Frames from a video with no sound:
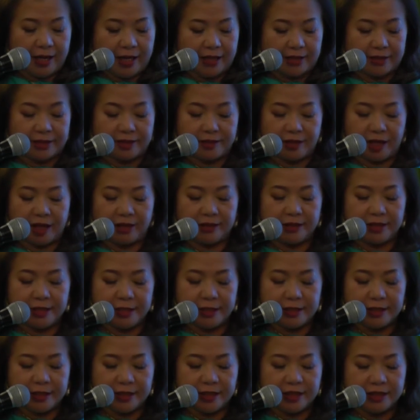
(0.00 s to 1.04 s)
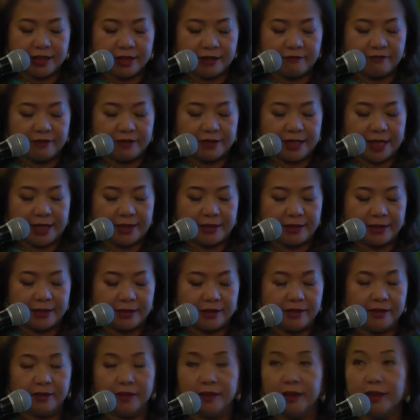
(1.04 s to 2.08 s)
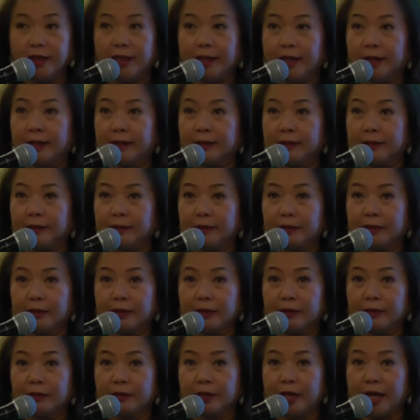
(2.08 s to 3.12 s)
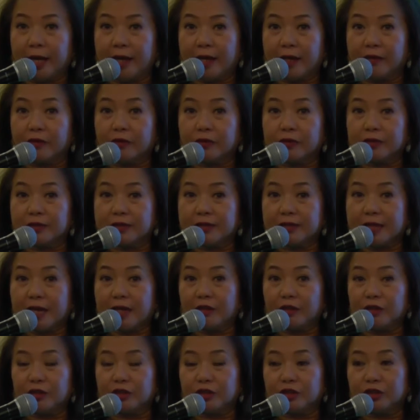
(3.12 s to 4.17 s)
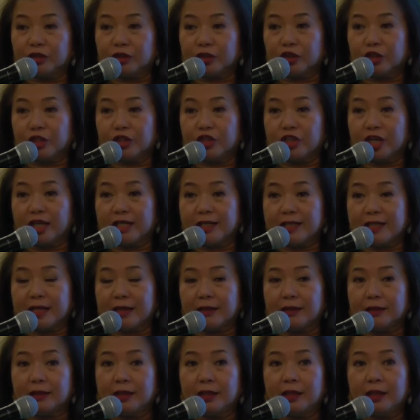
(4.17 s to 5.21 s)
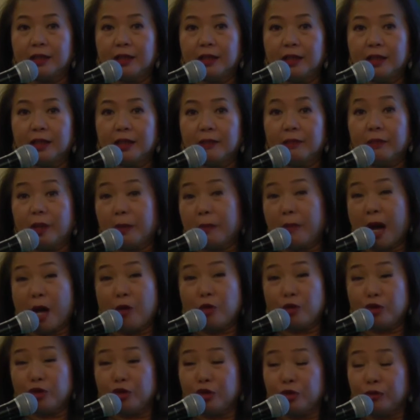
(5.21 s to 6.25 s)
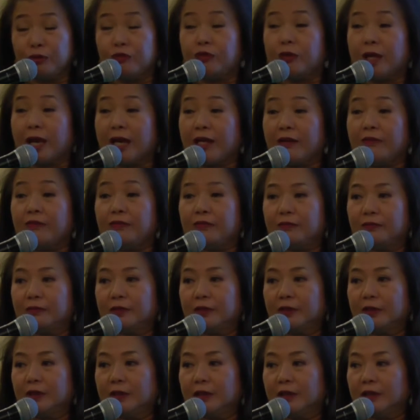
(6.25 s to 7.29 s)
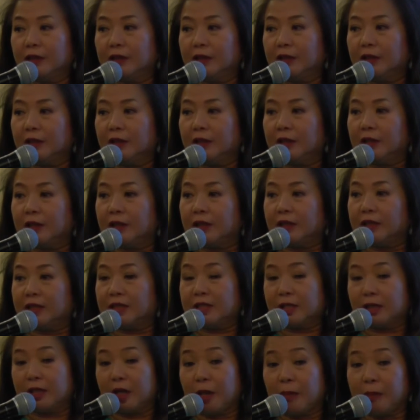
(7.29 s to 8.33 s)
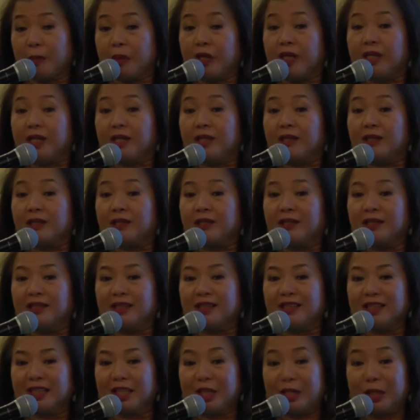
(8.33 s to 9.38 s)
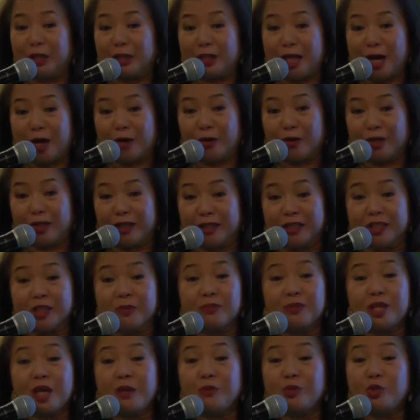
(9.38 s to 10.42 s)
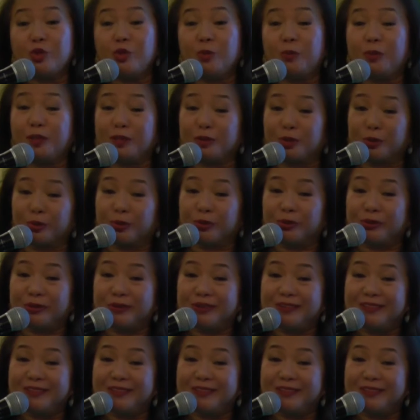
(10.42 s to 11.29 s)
It's not easy, as I've said. And when I started earlier, I said, my mountain of life is an uphill and a downhill. Sometimes you plateau,